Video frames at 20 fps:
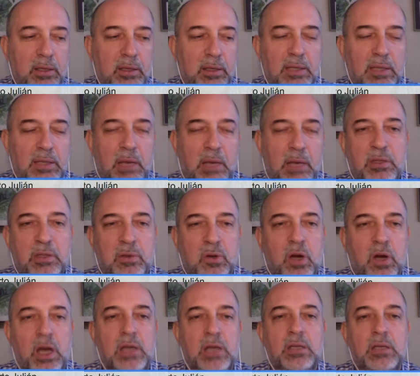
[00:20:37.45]

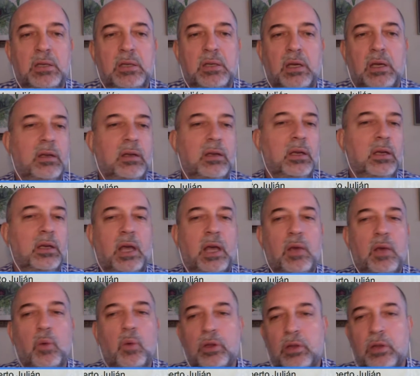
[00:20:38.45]
stress, and I
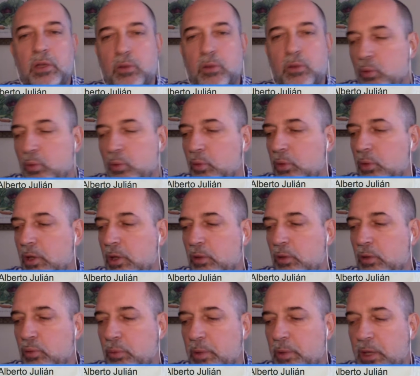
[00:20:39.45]
wanted to
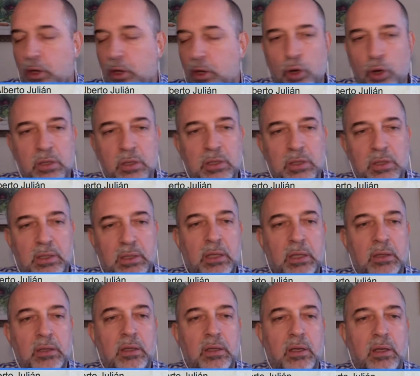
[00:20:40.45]
be constant,
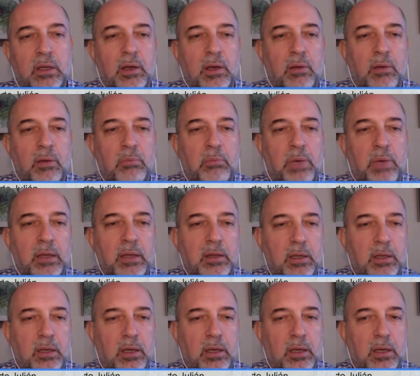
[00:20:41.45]
but
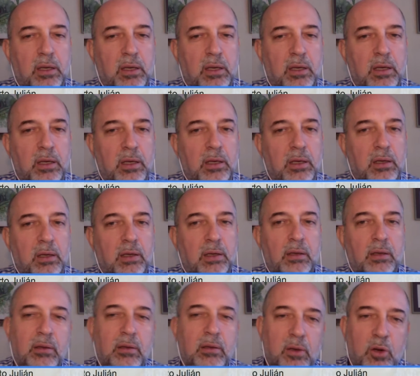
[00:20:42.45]

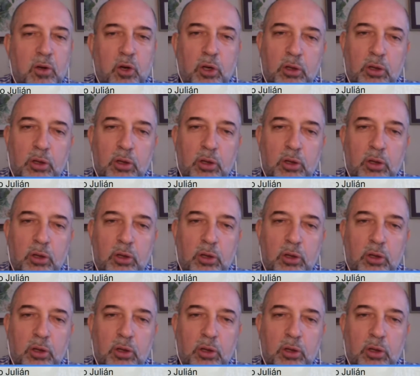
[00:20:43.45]
not